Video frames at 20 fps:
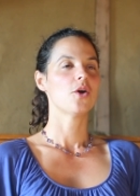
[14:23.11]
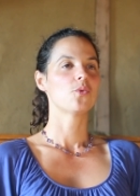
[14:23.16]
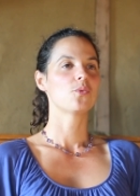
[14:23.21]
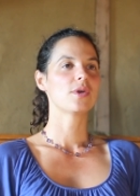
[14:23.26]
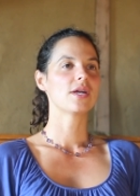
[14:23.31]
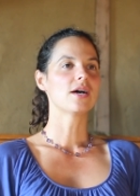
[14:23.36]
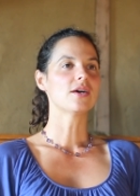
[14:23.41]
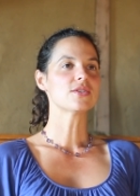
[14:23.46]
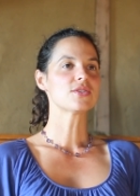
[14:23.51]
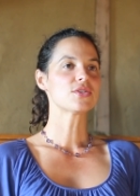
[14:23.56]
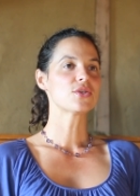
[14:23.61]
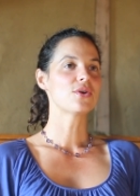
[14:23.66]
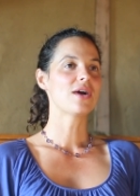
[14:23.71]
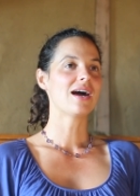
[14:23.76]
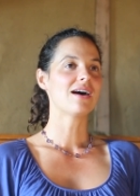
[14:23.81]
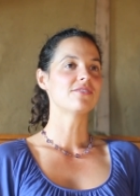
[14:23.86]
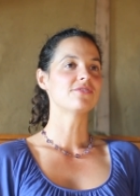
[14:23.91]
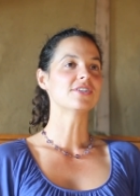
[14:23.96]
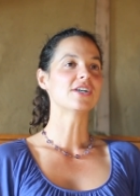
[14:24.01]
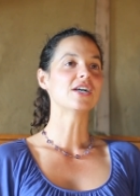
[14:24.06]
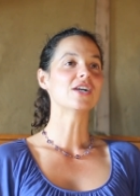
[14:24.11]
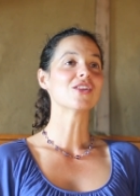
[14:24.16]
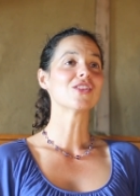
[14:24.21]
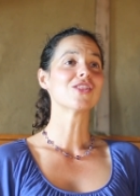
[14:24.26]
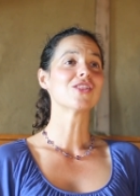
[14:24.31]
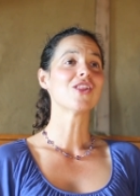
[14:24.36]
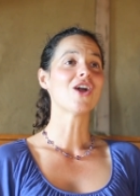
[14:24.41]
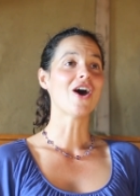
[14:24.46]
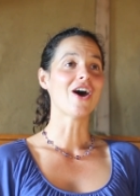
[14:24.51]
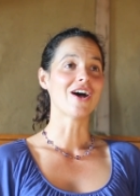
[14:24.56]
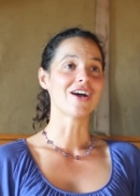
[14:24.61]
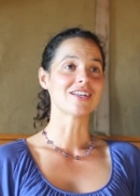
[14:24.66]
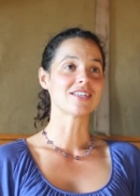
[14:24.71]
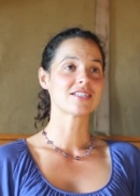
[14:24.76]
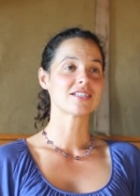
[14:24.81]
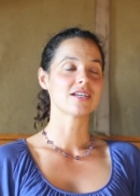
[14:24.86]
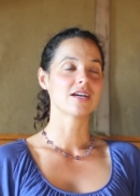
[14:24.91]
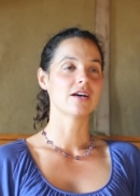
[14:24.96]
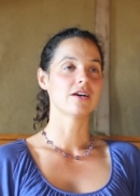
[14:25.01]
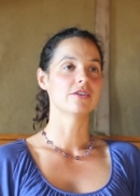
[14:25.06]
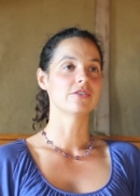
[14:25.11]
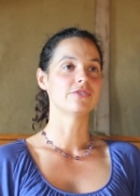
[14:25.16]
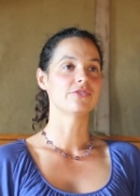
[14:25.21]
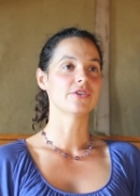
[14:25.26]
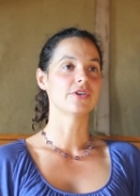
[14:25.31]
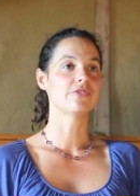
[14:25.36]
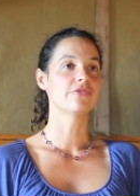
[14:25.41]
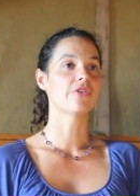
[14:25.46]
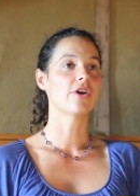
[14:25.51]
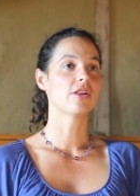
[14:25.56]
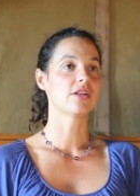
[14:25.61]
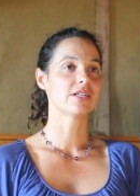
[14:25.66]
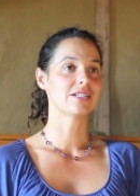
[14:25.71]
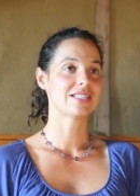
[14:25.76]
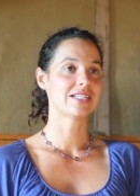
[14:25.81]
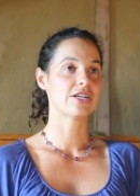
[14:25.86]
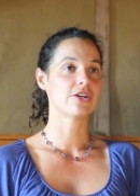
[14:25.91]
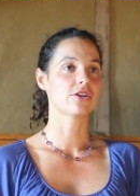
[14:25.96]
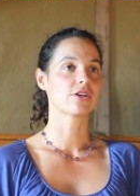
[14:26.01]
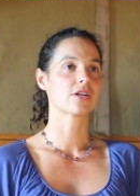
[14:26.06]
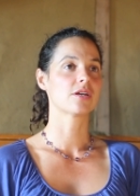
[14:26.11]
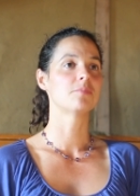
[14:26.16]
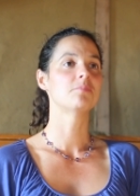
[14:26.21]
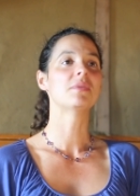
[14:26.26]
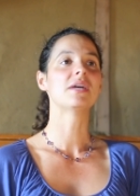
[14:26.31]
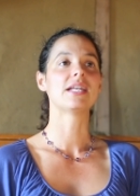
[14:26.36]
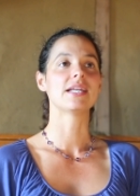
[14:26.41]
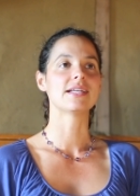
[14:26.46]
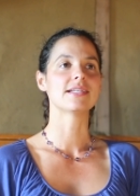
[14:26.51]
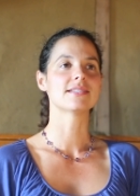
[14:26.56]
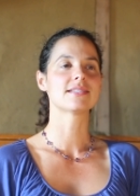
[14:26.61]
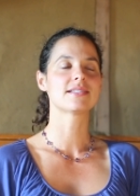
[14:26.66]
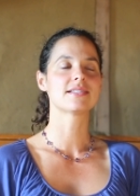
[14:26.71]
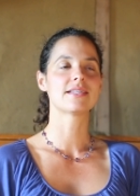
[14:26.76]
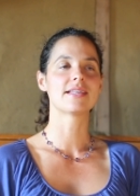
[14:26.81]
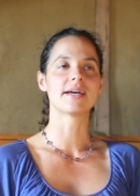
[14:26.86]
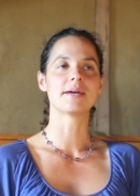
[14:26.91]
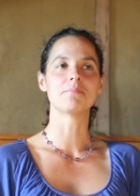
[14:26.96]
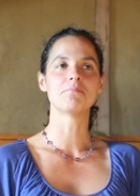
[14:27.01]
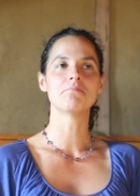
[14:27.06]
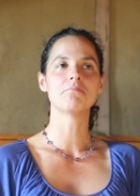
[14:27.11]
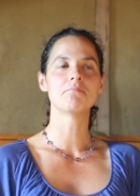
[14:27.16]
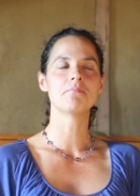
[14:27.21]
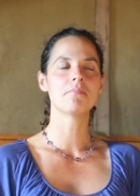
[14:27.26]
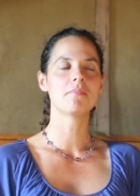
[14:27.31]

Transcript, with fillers: we also have a lot of volunteer committees that